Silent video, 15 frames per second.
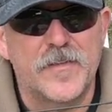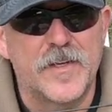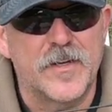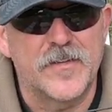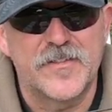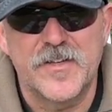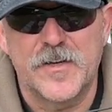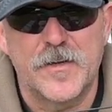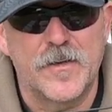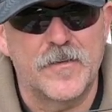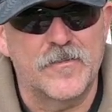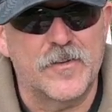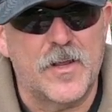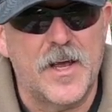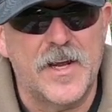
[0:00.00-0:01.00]
The antenna
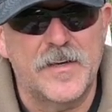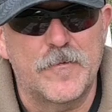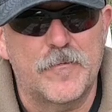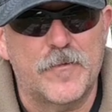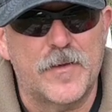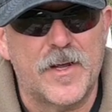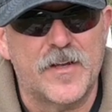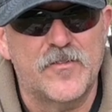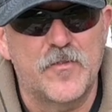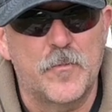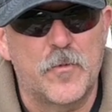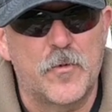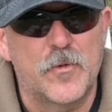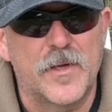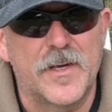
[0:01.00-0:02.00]
is light and
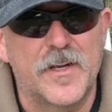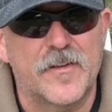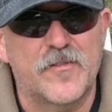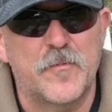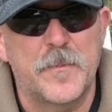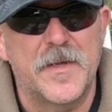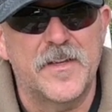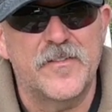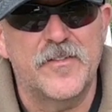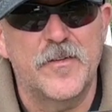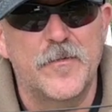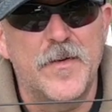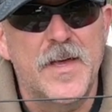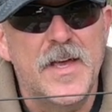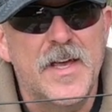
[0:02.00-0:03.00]
flexible,
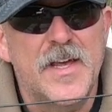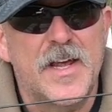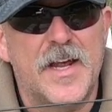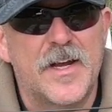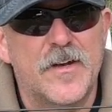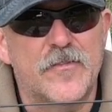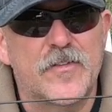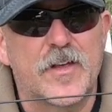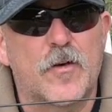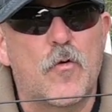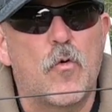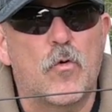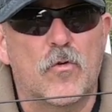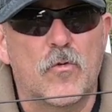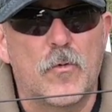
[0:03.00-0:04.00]
inexpensive, and is a
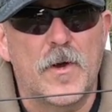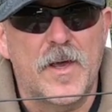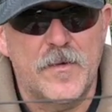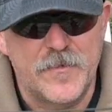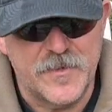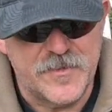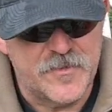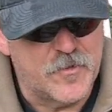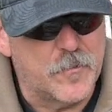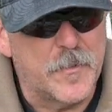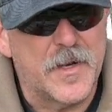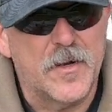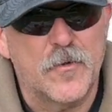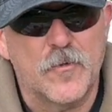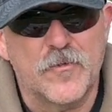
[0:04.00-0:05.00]
quarter wave at two
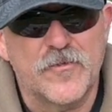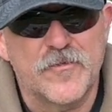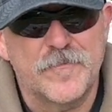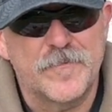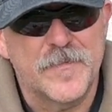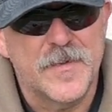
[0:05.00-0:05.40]
meters.